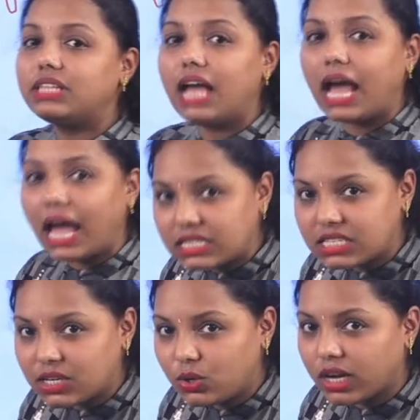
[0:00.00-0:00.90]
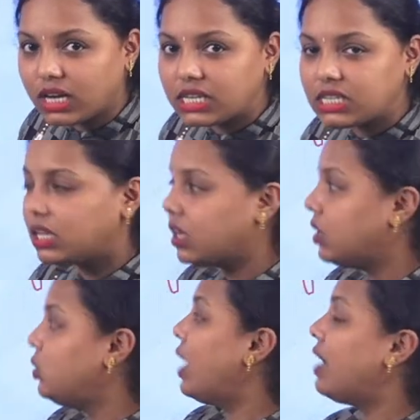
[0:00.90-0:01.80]
the answer you are getting,
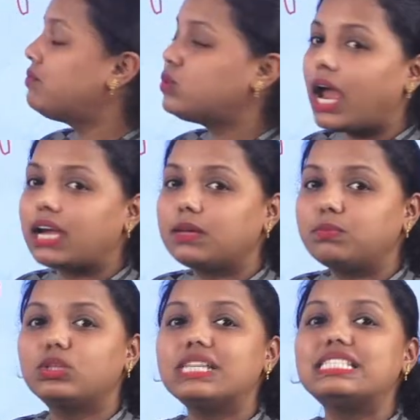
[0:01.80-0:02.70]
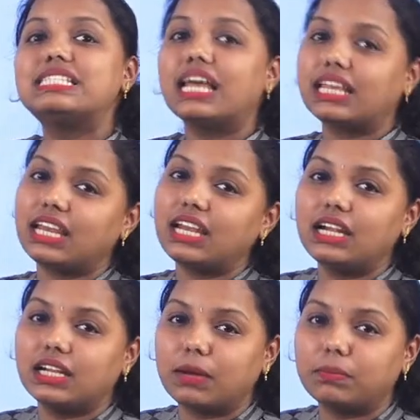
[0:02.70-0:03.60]
you have to add up to the
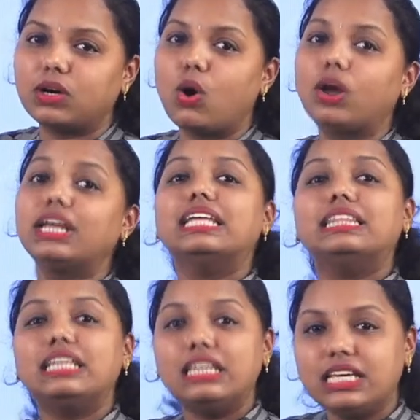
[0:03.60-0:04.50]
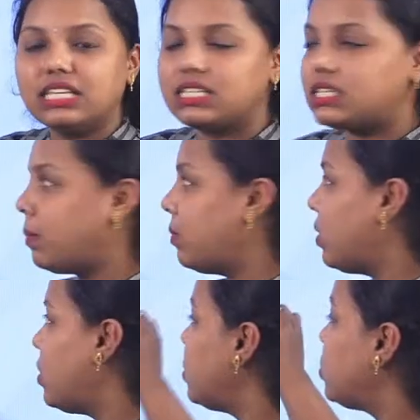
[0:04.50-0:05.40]
second number or the least number.
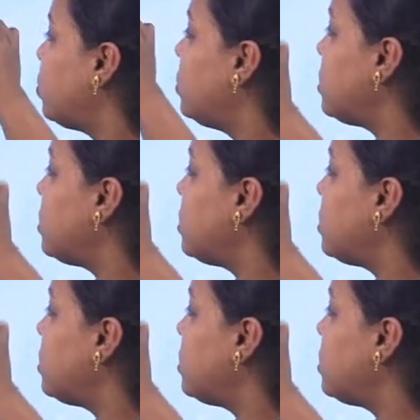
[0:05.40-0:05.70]
So